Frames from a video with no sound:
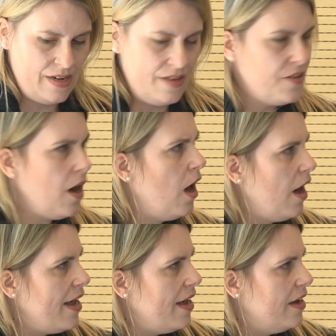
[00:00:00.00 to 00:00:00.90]
The
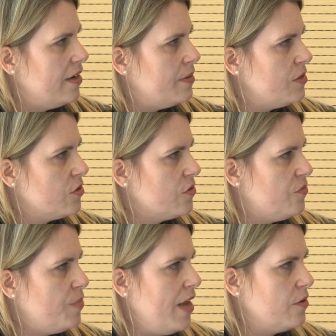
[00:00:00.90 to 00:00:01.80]
higher sort
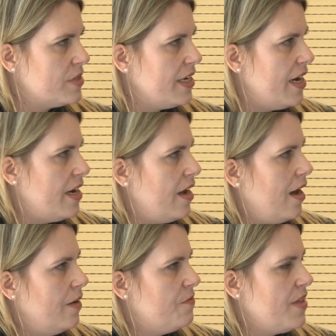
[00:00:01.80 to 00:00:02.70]
of penalty
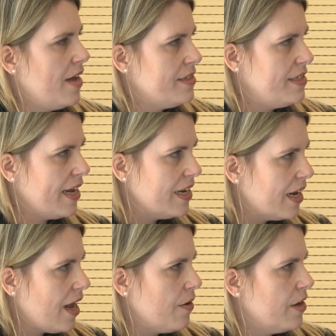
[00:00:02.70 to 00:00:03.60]
for that second
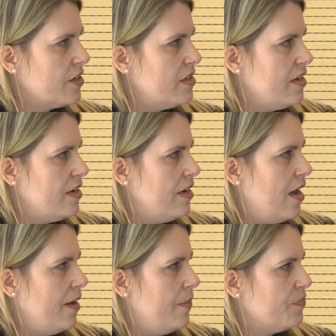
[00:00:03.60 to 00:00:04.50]
character
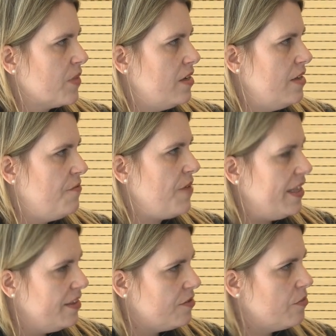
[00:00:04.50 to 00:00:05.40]

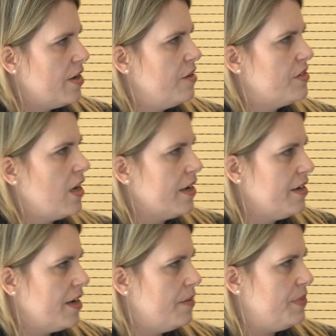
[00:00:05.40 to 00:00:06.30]
offence, where you're
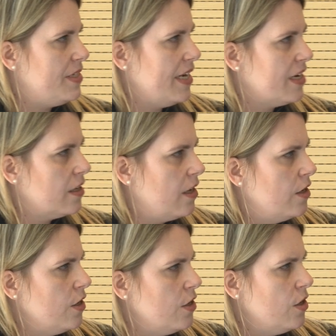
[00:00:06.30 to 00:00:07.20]
targeting a particular
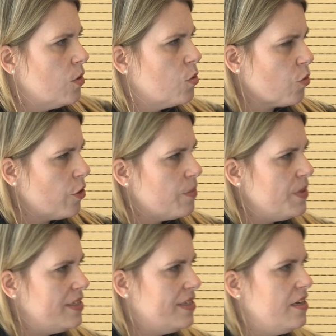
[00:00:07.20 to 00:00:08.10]
group,
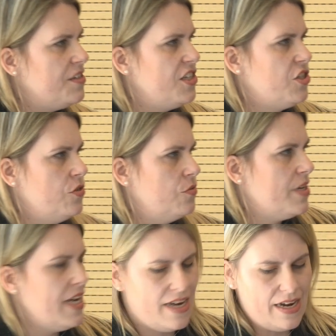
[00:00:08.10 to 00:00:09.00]
it's an additional
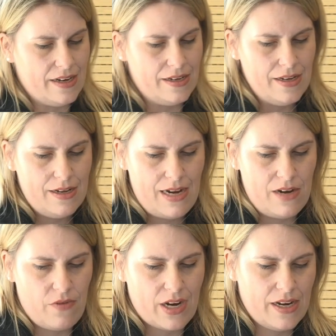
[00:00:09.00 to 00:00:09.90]
year
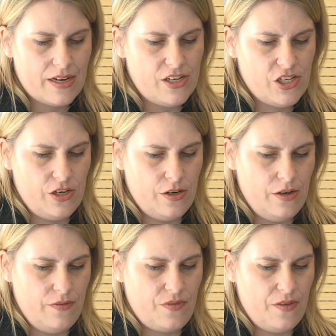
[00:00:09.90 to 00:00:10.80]
in recognition
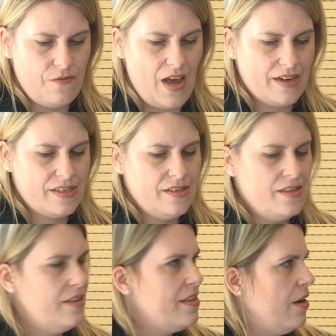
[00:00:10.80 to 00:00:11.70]
of the fact
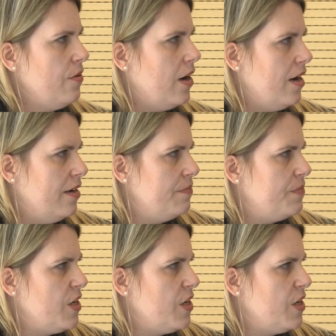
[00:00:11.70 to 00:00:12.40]
that there are,